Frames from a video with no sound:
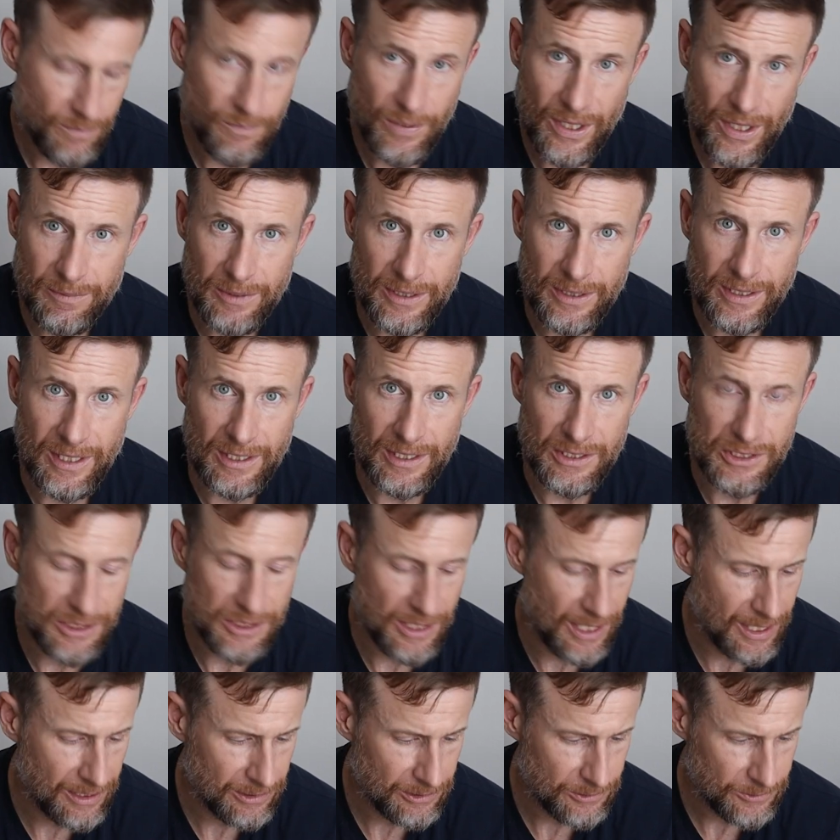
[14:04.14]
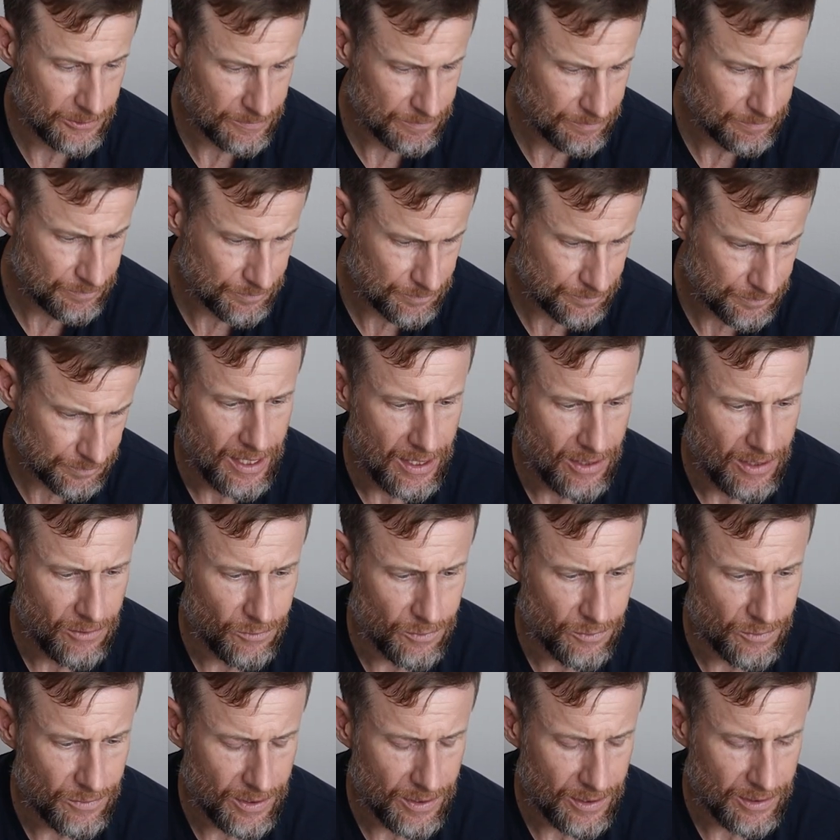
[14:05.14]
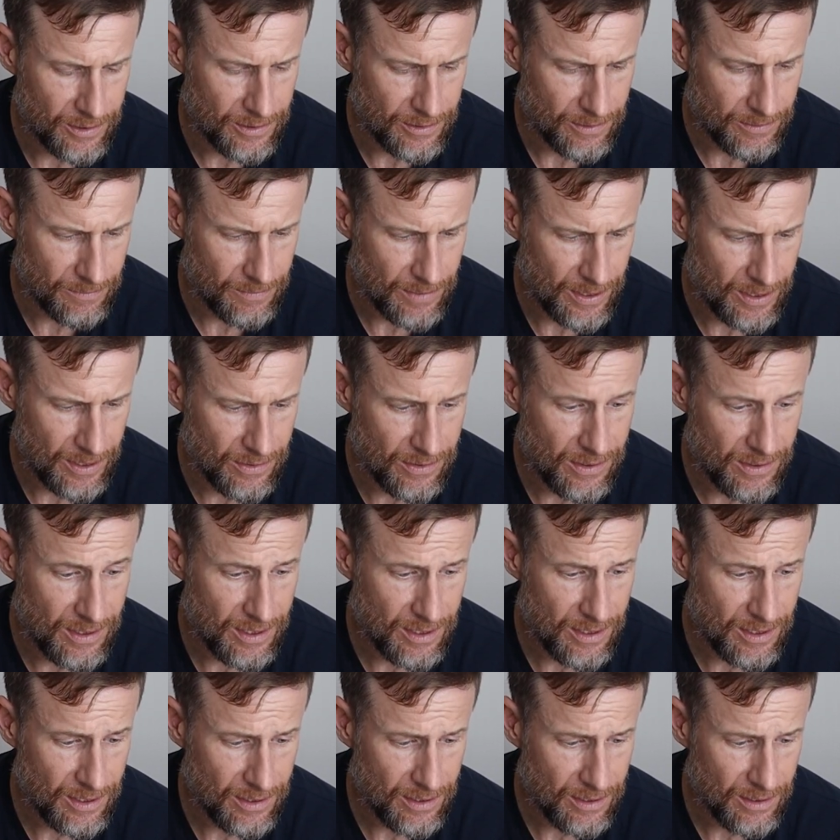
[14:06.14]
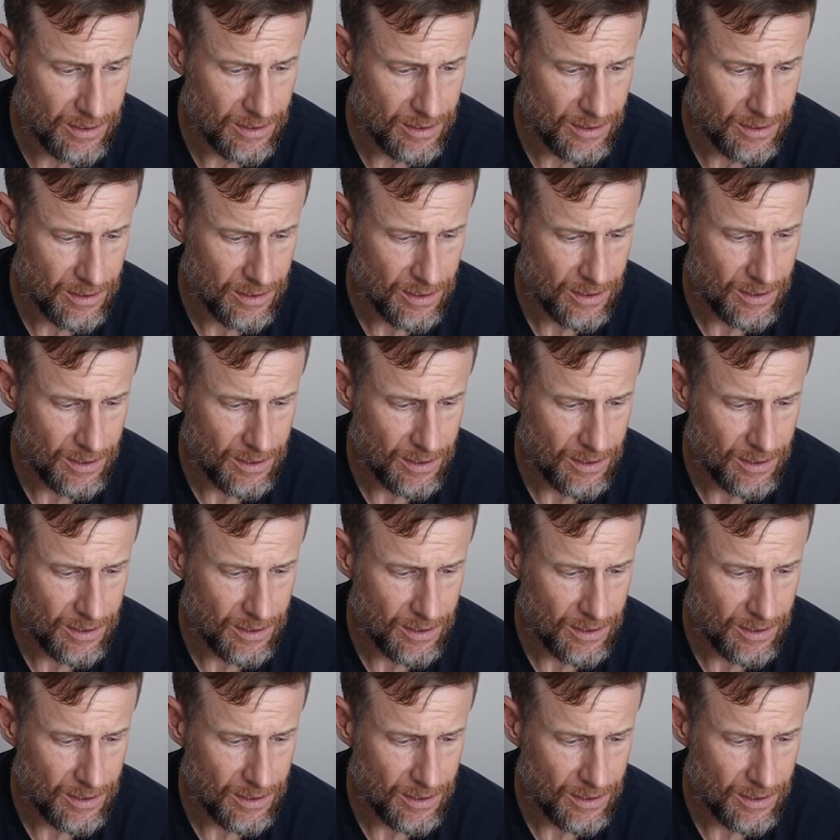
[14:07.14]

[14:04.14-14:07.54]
probably kind of shallow. And then